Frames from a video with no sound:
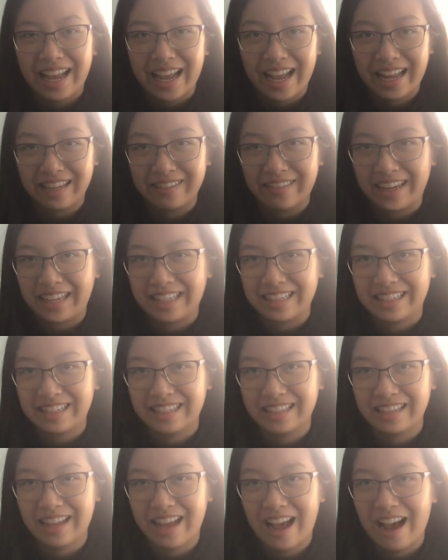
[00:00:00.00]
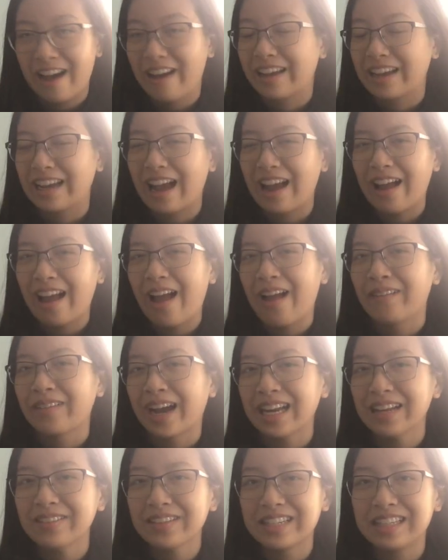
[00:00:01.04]
Anyways, Okay, I'm
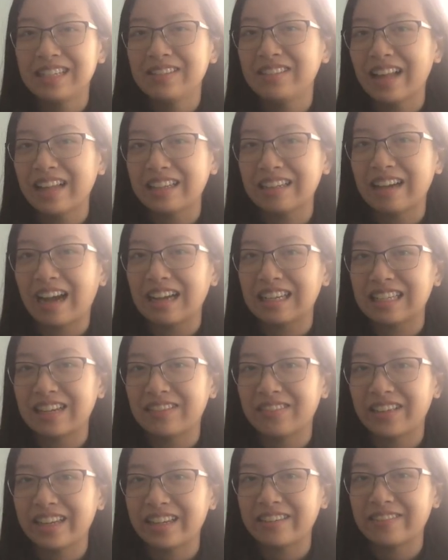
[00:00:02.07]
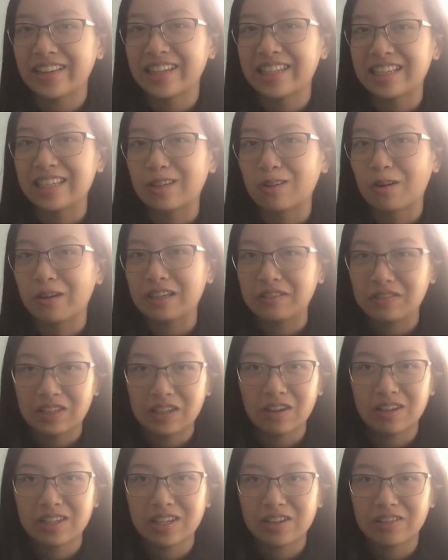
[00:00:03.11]
kind of assuming that you guys have like read the story of
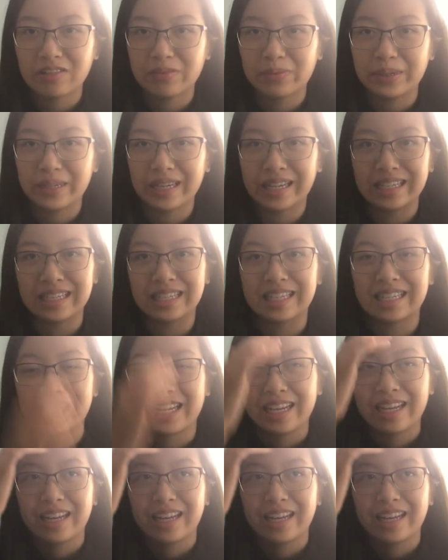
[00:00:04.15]
Joseph, because